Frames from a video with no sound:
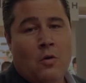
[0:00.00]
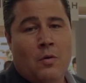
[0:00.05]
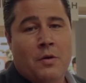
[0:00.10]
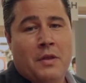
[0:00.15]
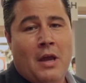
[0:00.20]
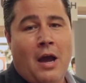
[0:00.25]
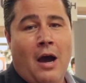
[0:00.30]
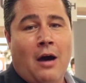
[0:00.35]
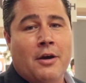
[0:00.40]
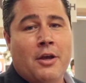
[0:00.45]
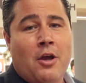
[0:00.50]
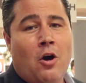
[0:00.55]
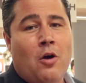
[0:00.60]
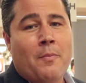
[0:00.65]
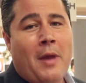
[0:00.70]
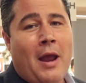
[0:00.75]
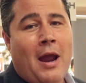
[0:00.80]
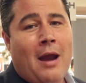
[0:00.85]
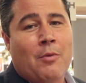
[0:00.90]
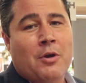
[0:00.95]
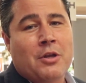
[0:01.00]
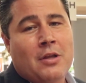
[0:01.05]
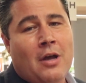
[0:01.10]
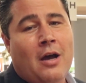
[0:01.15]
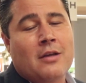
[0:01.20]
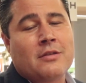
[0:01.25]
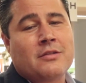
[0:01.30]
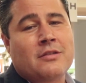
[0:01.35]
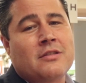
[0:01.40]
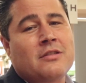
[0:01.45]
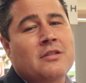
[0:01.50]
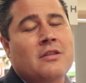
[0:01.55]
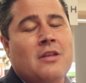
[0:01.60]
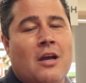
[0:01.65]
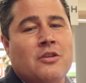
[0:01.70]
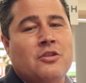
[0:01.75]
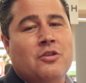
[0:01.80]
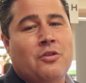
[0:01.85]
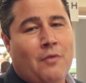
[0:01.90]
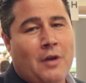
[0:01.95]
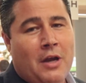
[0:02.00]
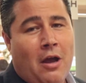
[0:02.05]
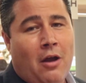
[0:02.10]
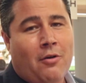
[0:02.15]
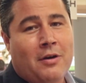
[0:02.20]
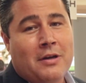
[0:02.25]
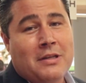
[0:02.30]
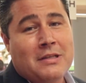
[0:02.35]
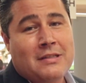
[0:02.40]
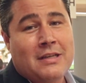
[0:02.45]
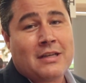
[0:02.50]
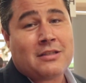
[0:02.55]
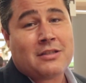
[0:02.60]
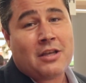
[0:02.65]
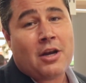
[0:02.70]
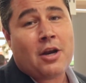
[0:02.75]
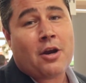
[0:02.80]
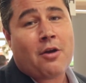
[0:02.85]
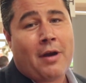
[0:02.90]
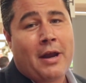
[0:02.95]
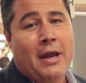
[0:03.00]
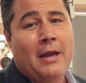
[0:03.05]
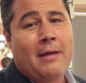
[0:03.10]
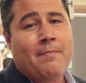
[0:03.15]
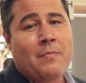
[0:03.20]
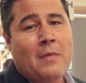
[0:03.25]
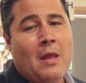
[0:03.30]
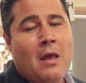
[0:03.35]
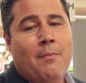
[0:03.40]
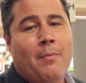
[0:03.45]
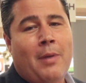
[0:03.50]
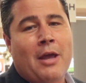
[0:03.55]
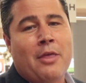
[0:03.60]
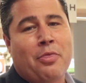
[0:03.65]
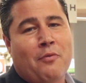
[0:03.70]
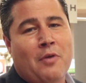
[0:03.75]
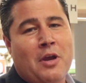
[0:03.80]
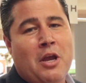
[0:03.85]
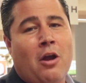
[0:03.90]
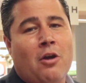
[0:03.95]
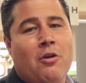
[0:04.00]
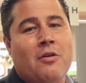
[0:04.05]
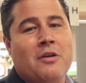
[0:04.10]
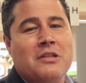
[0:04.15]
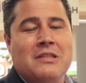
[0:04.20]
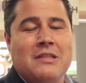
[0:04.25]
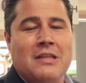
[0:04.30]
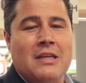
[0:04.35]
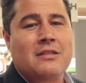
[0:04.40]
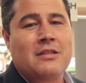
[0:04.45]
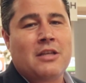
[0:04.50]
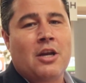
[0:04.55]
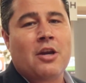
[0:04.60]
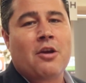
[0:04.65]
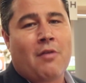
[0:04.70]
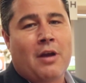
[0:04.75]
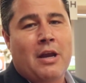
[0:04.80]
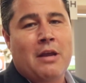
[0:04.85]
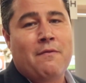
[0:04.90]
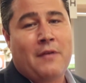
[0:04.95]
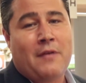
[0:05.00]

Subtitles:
What the Allie Home Camera does is it does 360 degree by 360 degree